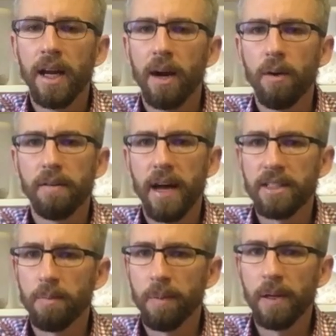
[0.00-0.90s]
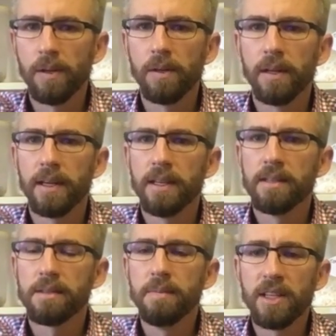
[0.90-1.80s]
However, as a pill
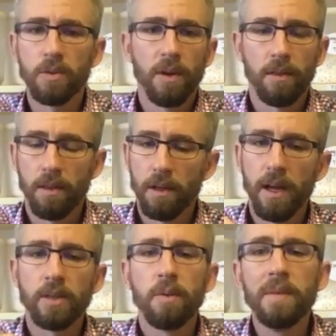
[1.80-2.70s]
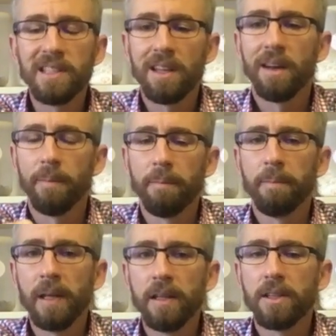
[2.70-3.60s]
is mixed with as we mix the
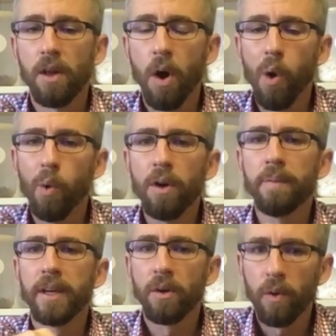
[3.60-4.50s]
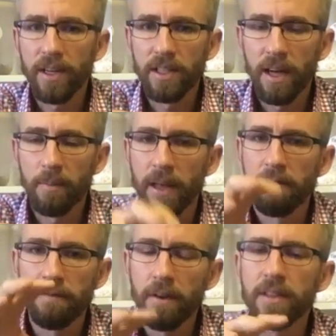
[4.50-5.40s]
pill into the hot water and we crush it up, we have
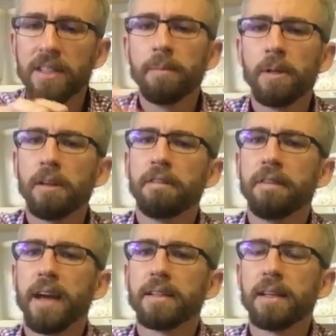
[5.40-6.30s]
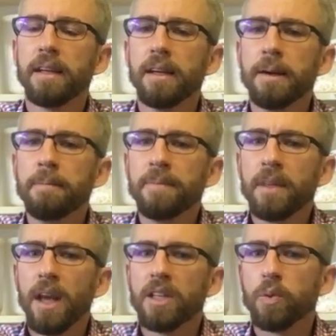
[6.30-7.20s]
a very similar effect.
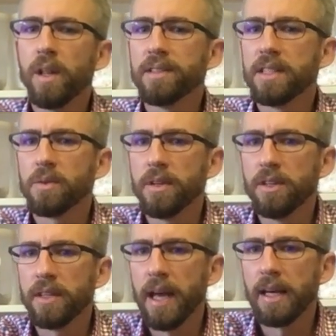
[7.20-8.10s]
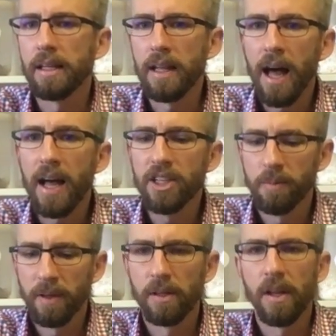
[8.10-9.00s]
As well as this, when you take a large
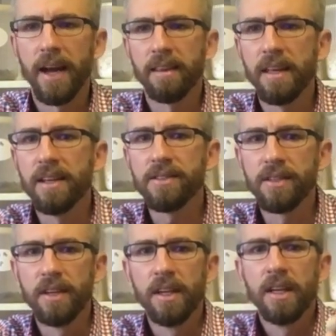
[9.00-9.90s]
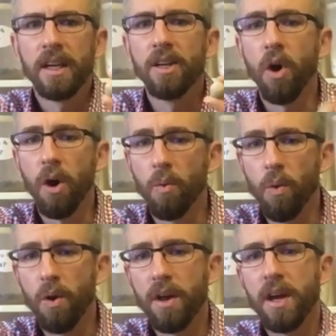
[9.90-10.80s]
pill like this in hot
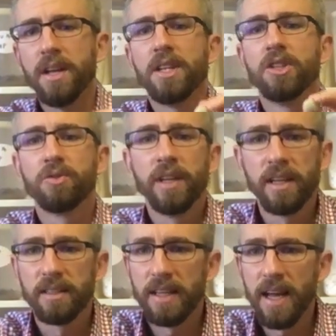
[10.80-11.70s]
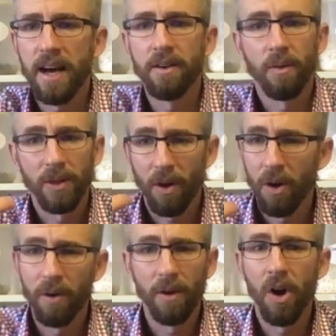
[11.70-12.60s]
water, you drink it down with
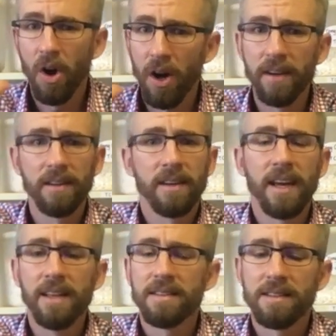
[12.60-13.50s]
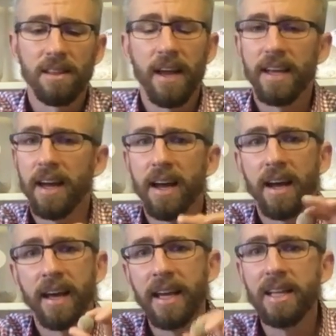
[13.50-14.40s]
hot, it's like a
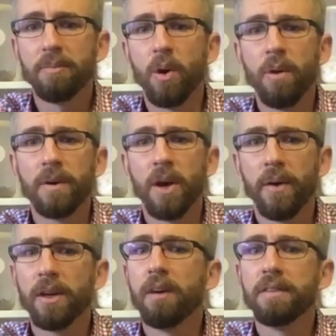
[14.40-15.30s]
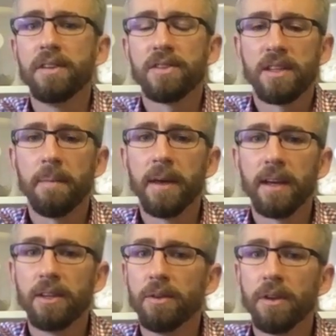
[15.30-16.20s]
heat bomb going off in your stomach,
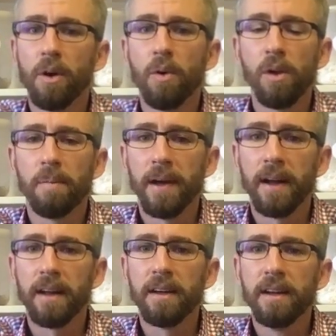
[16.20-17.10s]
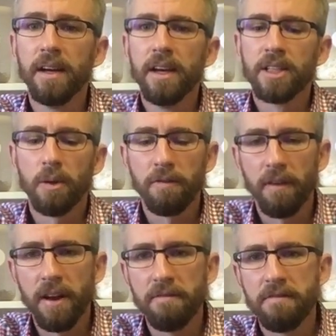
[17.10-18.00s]
and you'll know all about it. So we
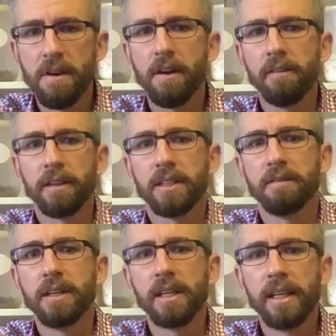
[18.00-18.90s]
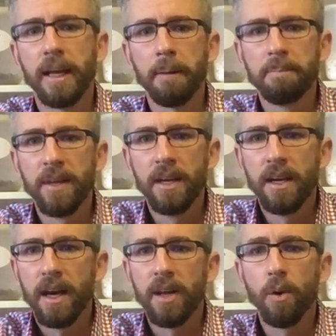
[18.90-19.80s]
find it very effective in clinic.
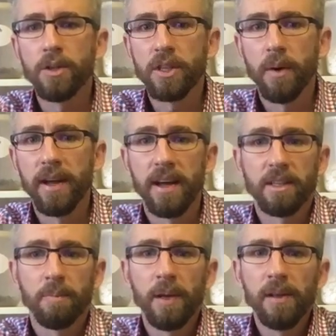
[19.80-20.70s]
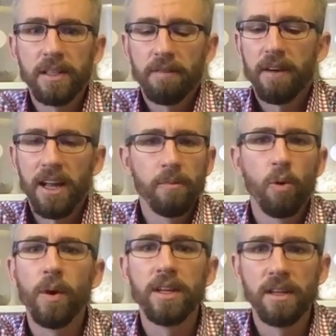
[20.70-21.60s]
And also as a pill, it's available
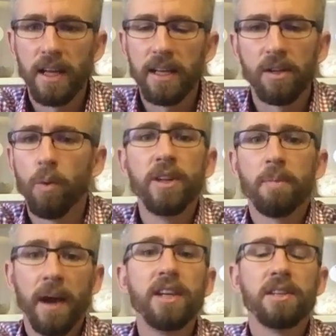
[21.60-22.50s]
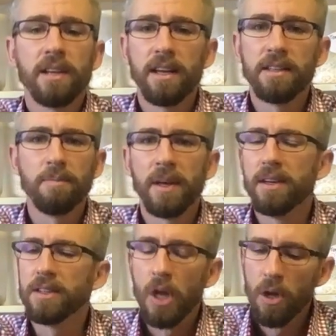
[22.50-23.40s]
when you need it or when your patient needs it,
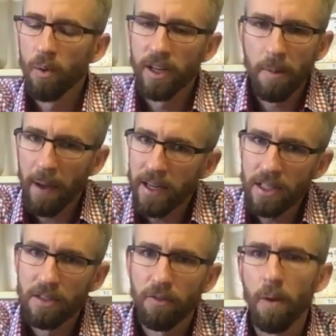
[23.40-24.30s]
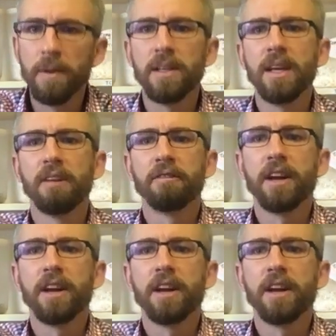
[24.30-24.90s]
because when your patient's vomiting and